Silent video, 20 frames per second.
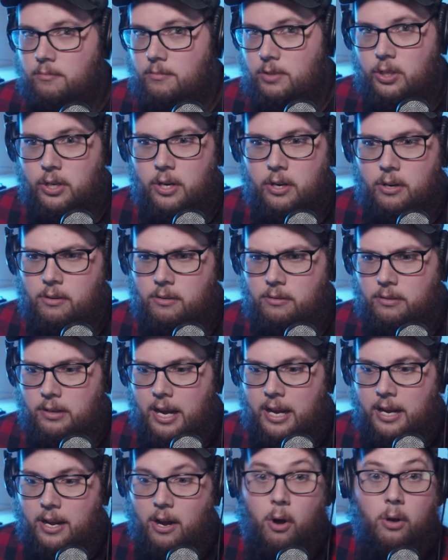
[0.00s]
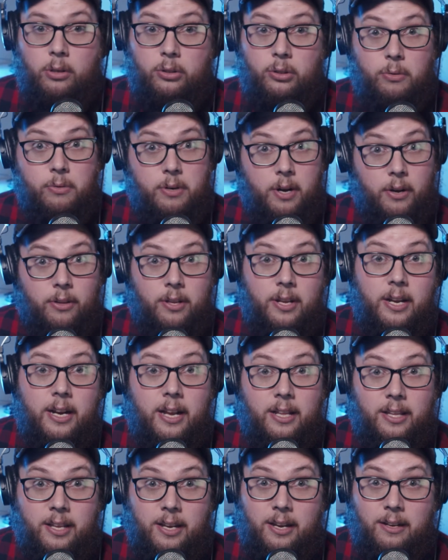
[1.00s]
you know i also another thing
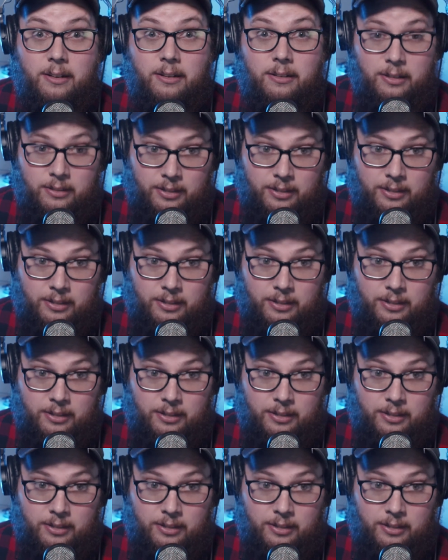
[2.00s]
i think